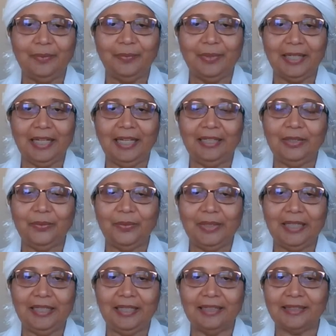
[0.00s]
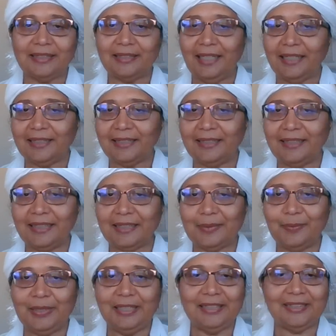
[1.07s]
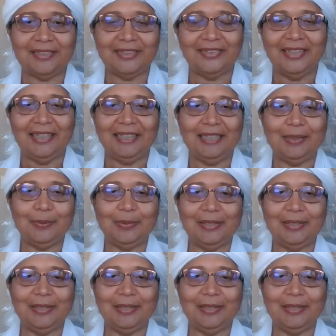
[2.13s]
But anyway, it's like 6 minutes already,